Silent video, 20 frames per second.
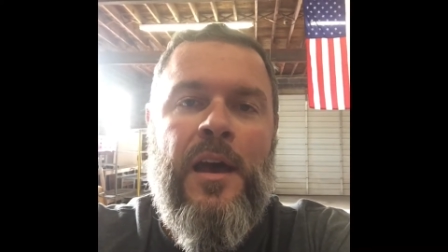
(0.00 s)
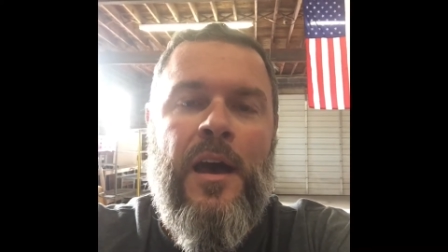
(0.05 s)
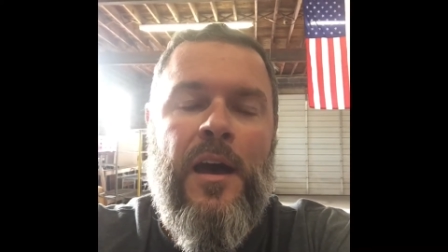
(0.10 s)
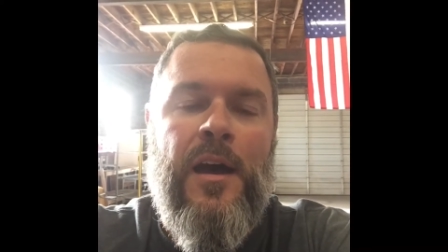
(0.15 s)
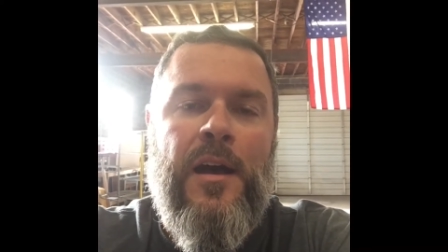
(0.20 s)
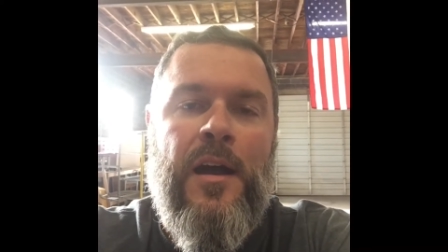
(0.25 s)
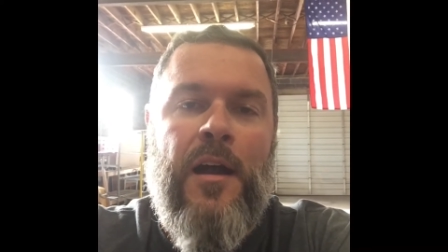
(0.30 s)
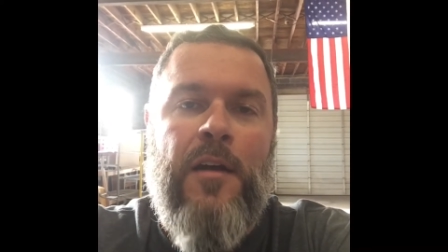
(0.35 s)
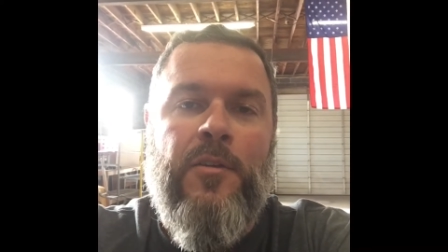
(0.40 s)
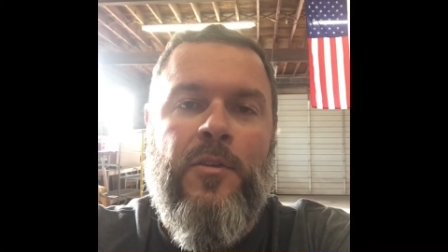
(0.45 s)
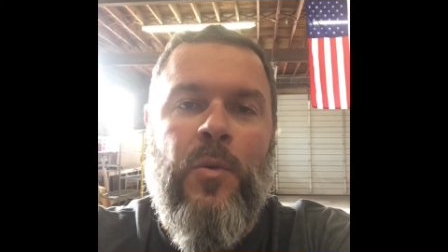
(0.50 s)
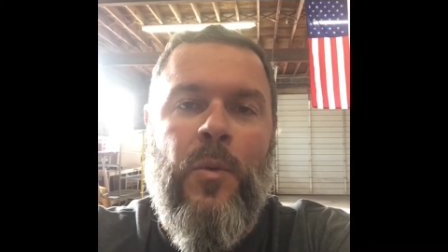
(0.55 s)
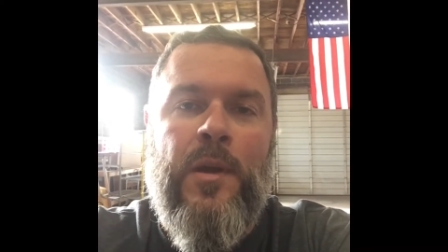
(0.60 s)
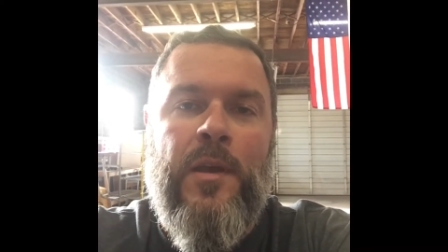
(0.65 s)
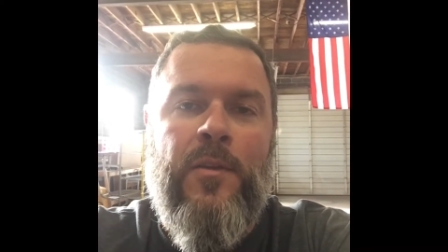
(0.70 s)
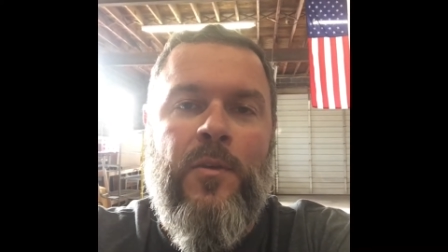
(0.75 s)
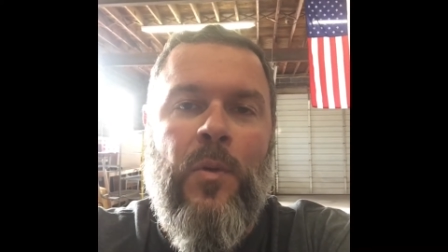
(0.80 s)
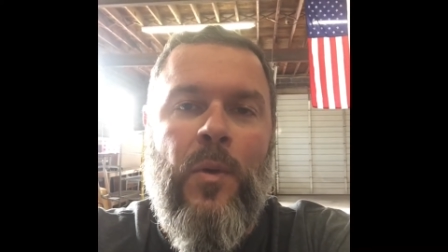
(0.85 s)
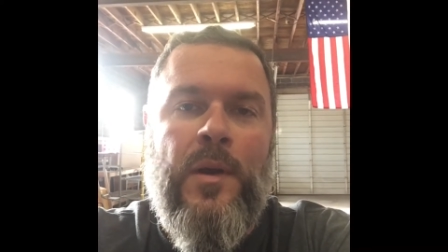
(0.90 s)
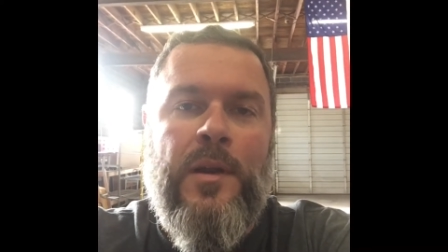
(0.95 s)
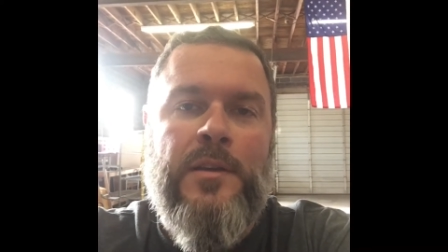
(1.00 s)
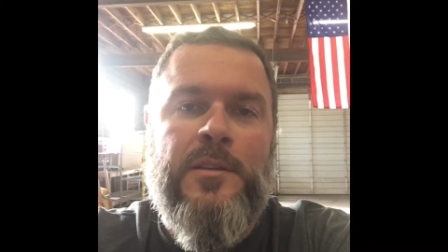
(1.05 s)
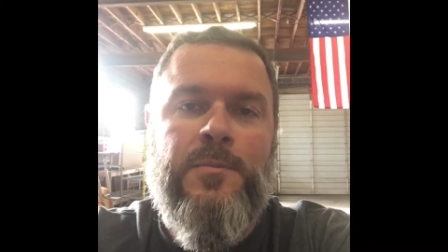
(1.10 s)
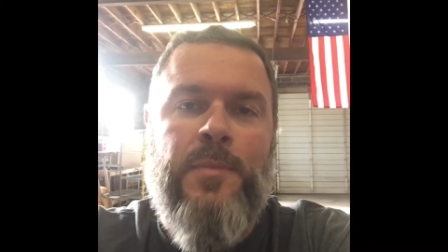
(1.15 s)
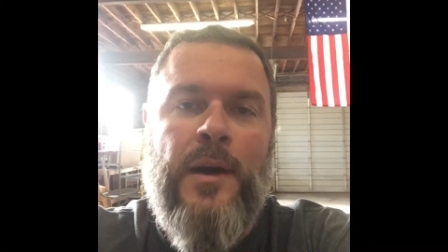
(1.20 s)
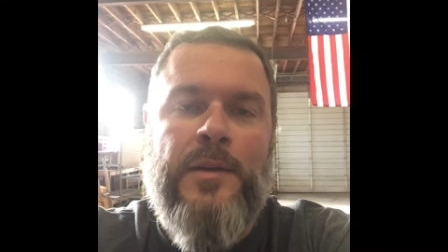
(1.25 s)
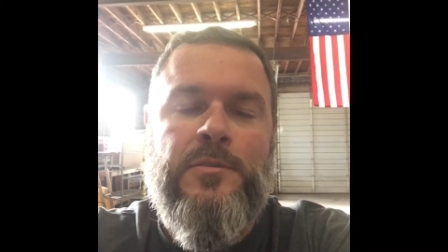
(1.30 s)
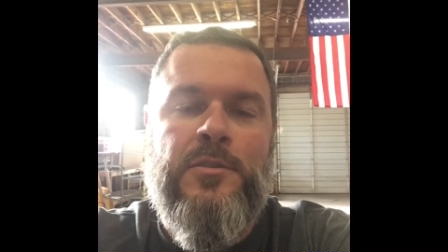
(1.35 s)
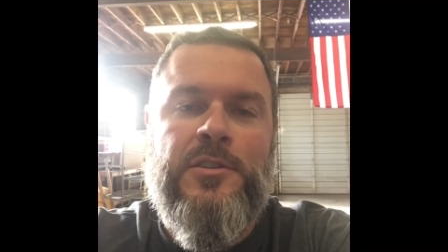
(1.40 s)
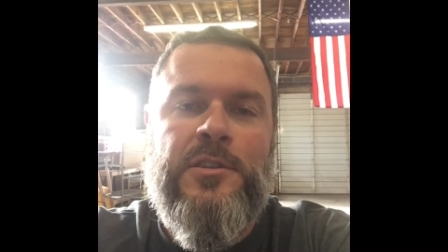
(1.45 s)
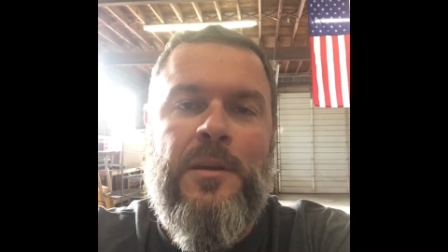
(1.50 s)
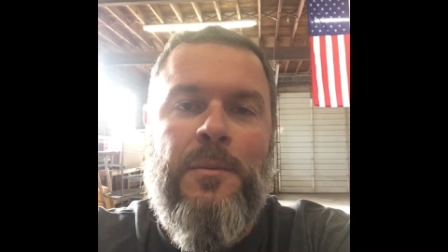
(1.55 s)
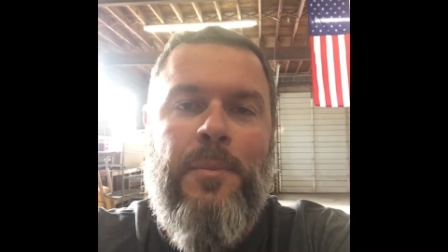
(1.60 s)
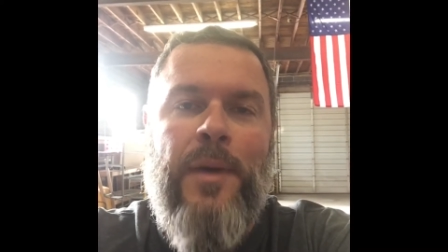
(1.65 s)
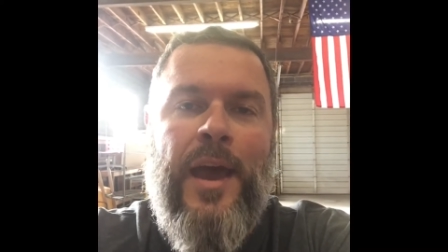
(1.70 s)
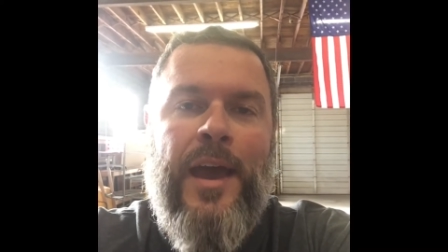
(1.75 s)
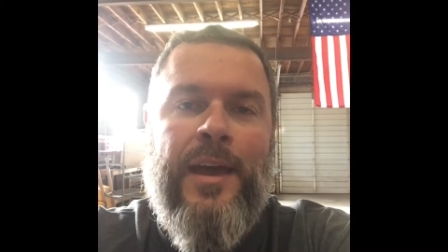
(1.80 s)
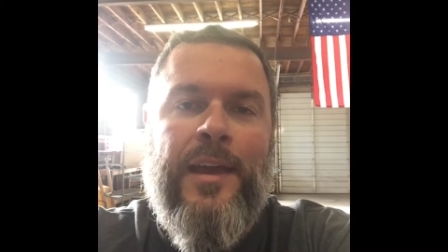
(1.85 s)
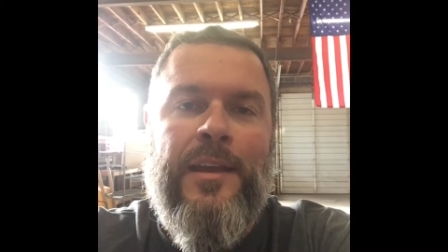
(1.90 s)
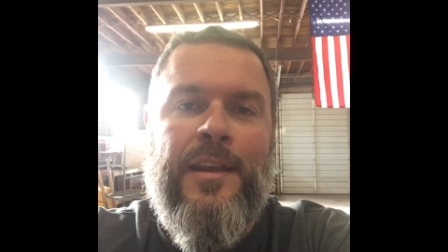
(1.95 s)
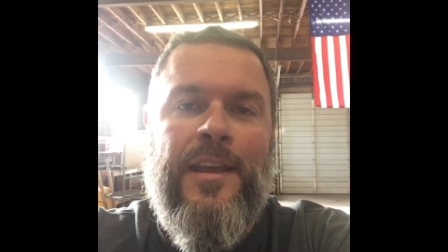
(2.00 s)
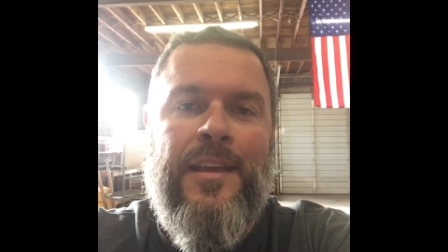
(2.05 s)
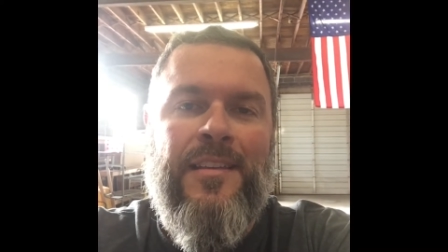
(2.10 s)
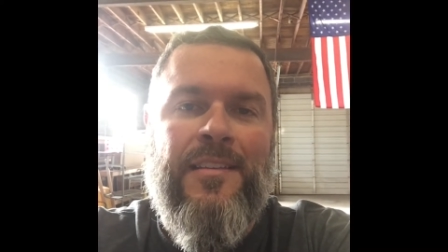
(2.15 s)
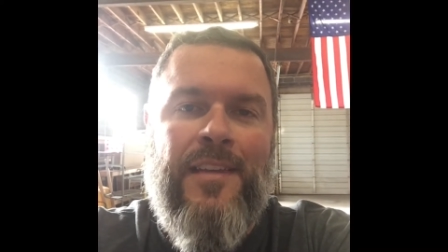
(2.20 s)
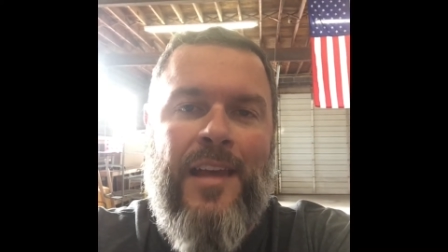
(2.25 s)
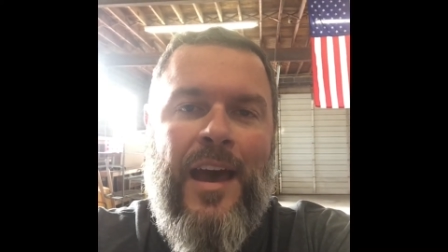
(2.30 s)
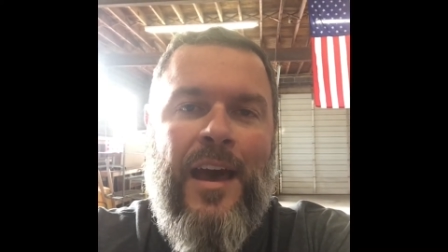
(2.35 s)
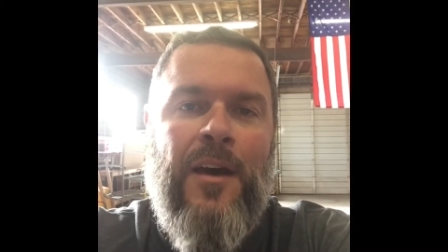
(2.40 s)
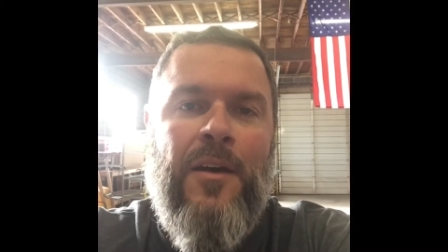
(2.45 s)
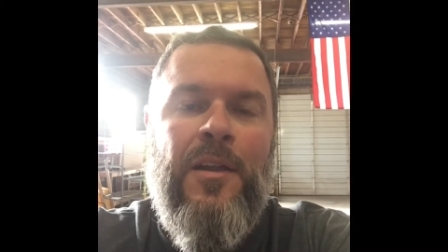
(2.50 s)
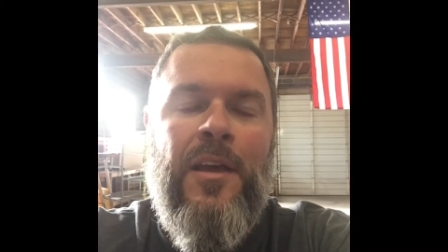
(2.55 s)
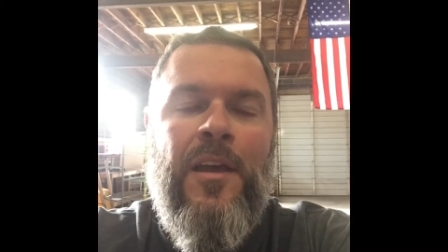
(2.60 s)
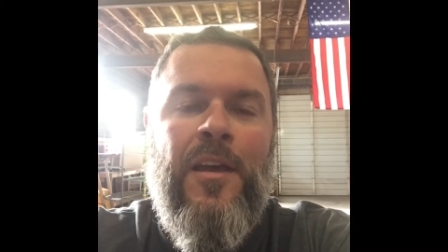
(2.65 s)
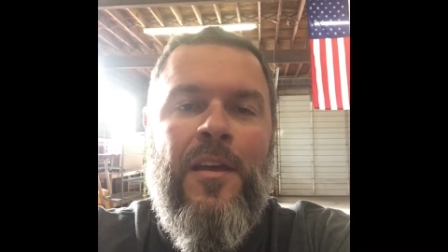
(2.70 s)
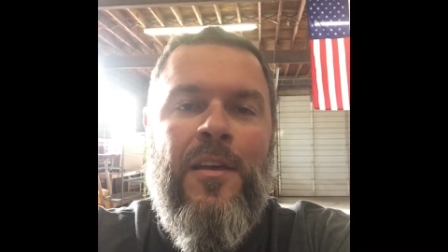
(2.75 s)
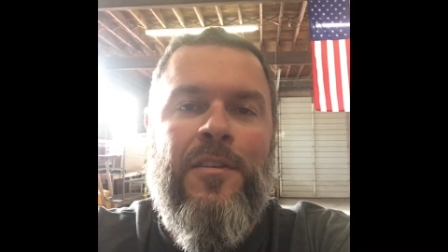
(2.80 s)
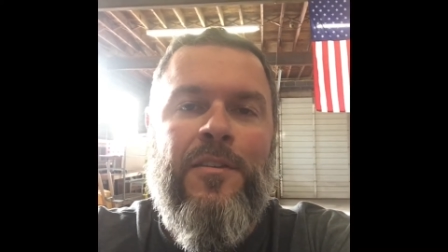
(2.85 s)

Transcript: Uh, our 2020 sponsorship packet is out.